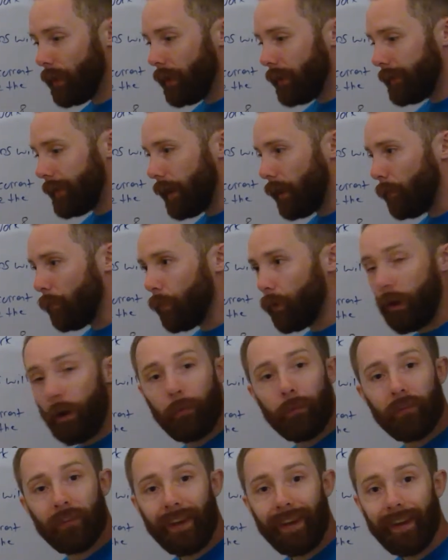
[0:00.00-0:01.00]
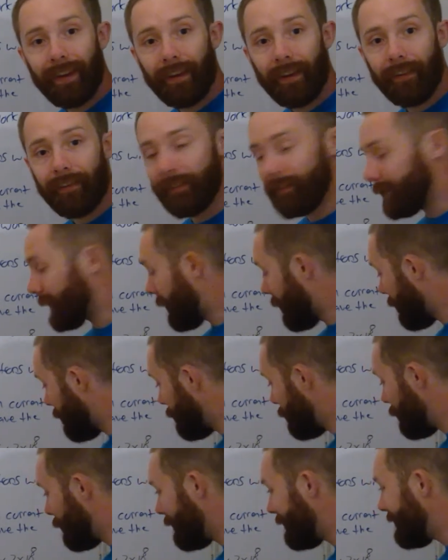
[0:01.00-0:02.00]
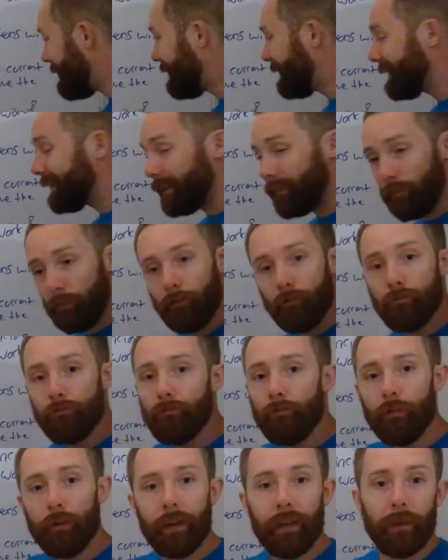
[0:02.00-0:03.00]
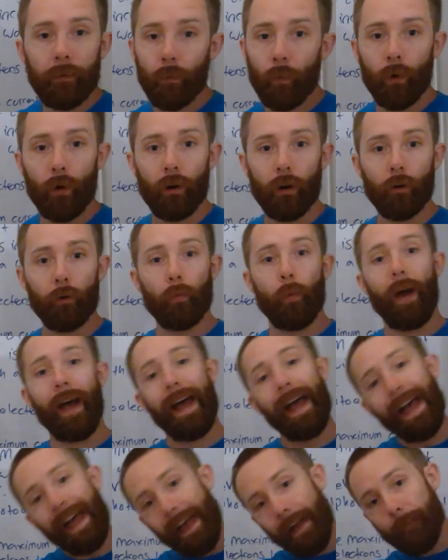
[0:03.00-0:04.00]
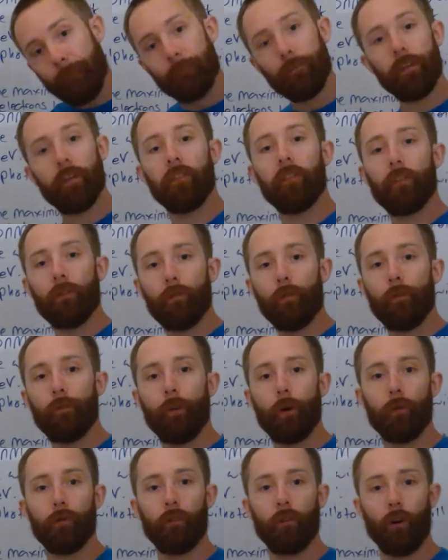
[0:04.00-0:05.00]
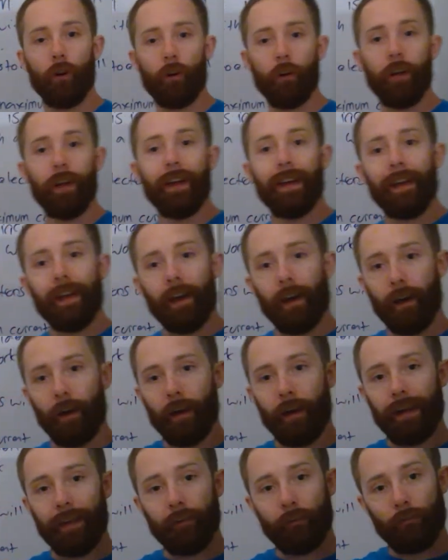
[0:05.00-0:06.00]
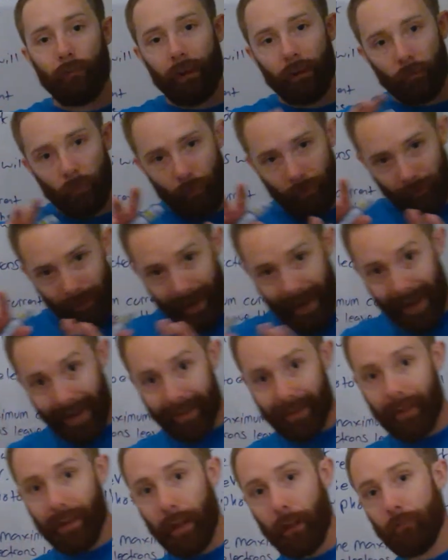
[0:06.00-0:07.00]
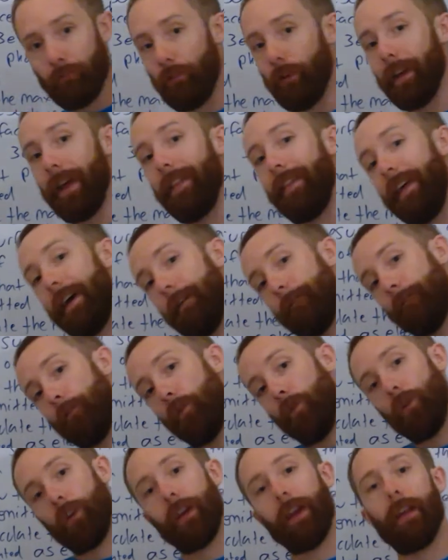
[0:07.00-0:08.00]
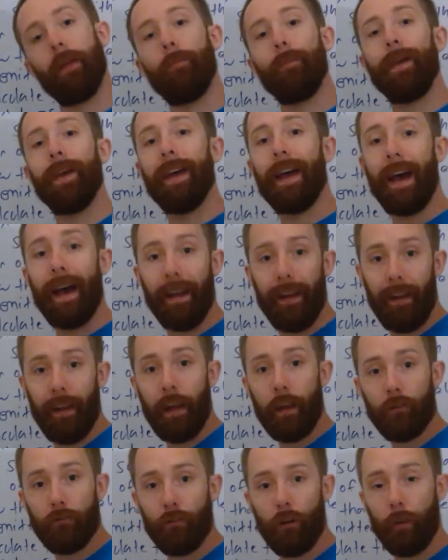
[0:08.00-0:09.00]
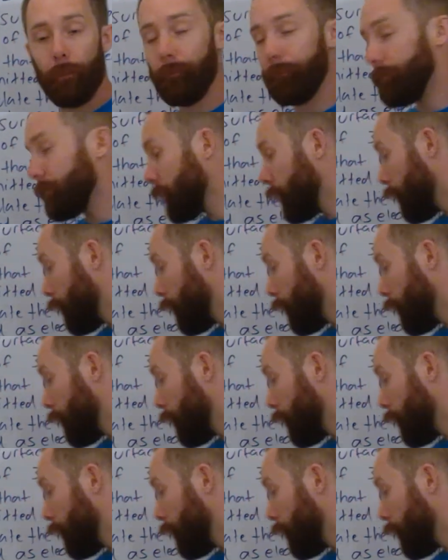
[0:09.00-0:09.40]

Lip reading: Now what I'm saying is that in this dream world where every single photon interacts with an electron and therefore can emit an electron,